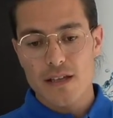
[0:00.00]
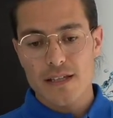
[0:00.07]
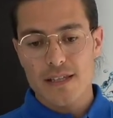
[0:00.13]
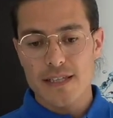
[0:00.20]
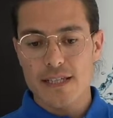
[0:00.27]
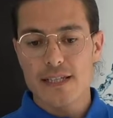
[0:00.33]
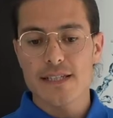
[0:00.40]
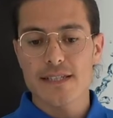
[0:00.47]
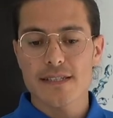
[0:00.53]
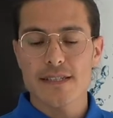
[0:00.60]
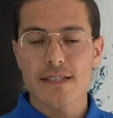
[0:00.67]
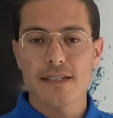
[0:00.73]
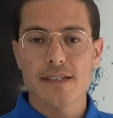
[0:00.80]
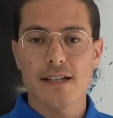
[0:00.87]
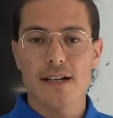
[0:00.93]

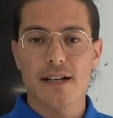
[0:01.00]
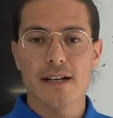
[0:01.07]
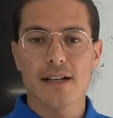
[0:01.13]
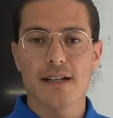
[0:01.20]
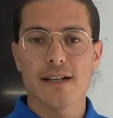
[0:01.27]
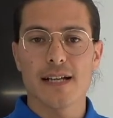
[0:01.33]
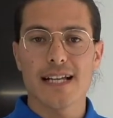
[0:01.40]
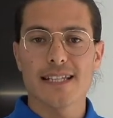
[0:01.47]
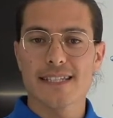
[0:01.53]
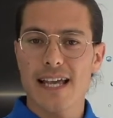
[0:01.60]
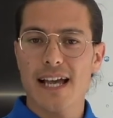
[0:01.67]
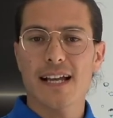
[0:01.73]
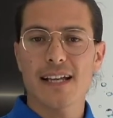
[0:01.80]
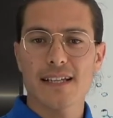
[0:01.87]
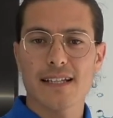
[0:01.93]
kids as
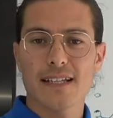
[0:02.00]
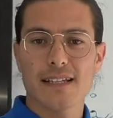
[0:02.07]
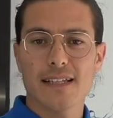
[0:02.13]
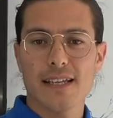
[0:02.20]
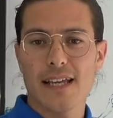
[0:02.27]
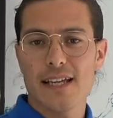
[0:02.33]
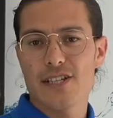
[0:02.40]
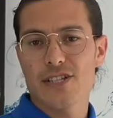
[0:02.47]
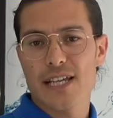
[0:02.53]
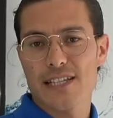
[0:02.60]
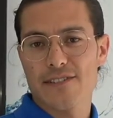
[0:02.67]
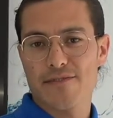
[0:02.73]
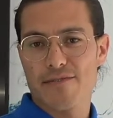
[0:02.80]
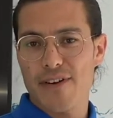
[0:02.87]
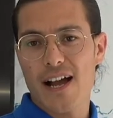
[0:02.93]
young age
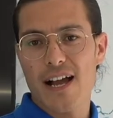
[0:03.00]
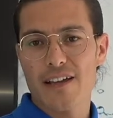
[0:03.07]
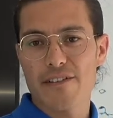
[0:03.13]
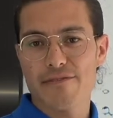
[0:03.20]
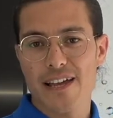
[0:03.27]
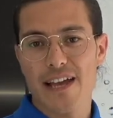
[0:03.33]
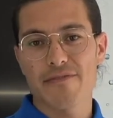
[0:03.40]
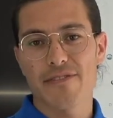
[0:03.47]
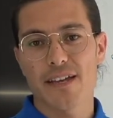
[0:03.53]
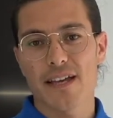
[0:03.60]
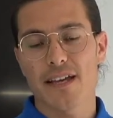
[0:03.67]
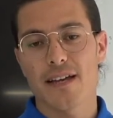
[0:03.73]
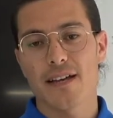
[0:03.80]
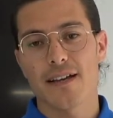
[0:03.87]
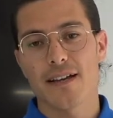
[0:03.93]
as 5 having
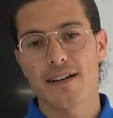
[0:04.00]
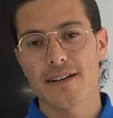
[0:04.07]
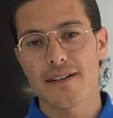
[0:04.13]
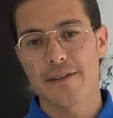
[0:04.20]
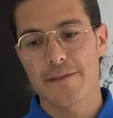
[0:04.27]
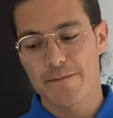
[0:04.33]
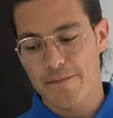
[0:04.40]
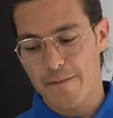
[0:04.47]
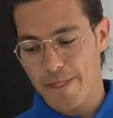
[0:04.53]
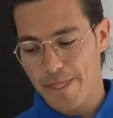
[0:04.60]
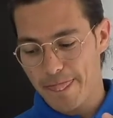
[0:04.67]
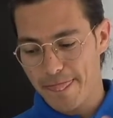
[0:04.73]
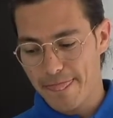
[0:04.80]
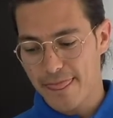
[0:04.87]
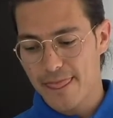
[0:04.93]
a
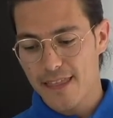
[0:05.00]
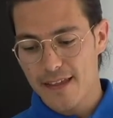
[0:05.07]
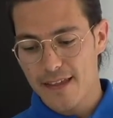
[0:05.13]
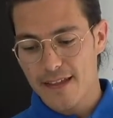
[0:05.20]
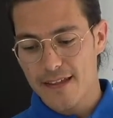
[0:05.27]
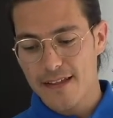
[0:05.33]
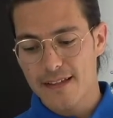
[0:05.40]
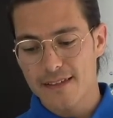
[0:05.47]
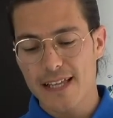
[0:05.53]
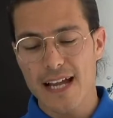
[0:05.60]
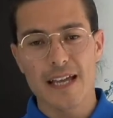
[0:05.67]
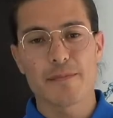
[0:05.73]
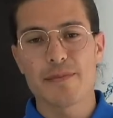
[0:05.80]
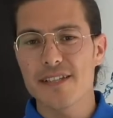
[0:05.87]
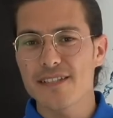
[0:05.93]

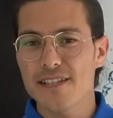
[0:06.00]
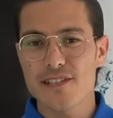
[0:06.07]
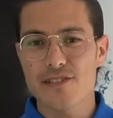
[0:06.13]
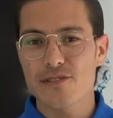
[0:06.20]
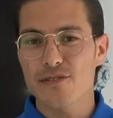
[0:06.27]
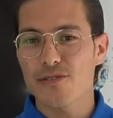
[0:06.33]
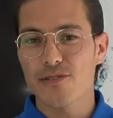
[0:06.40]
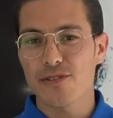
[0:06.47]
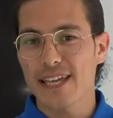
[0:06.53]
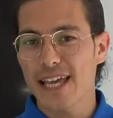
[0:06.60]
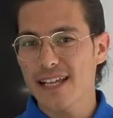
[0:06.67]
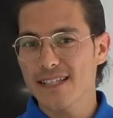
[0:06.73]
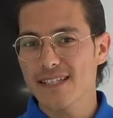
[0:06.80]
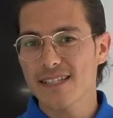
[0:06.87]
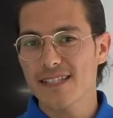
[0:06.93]
diabetes or
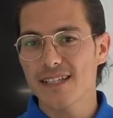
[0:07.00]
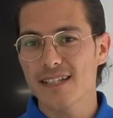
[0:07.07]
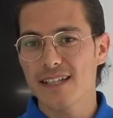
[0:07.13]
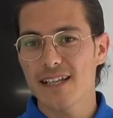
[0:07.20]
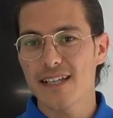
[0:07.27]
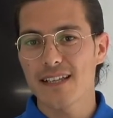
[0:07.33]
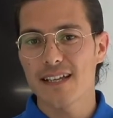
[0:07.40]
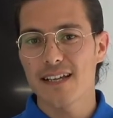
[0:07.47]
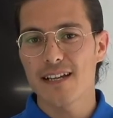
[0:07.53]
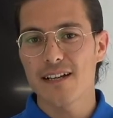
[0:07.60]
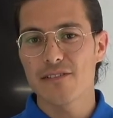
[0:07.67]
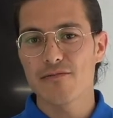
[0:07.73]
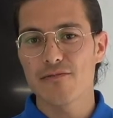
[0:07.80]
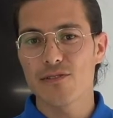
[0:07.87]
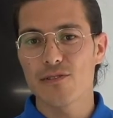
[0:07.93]
cancer, and
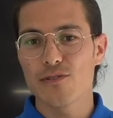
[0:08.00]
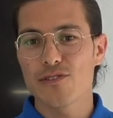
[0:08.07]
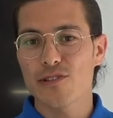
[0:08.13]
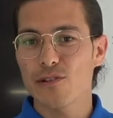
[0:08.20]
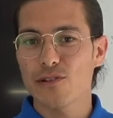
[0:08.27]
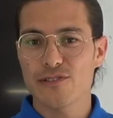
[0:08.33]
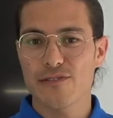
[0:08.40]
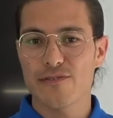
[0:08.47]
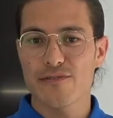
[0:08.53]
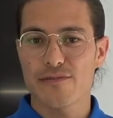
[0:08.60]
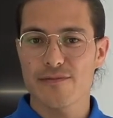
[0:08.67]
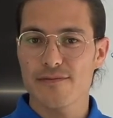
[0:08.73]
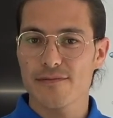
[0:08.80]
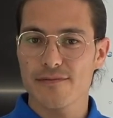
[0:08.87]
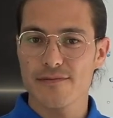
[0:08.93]
we lose a lot of
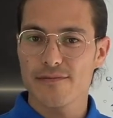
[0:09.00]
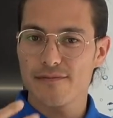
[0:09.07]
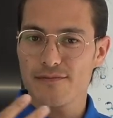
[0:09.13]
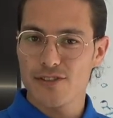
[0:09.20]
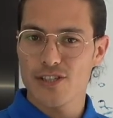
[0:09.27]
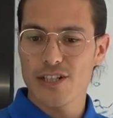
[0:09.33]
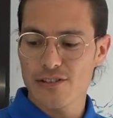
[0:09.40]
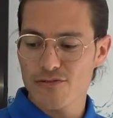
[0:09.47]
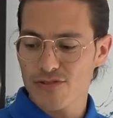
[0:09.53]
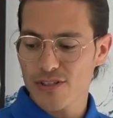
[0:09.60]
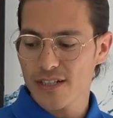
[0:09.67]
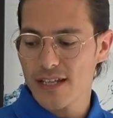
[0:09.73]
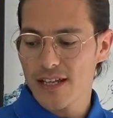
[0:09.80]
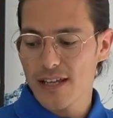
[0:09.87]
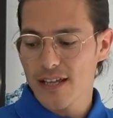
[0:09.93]

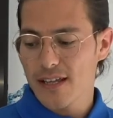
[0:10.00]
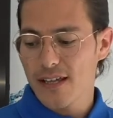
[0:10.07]
children.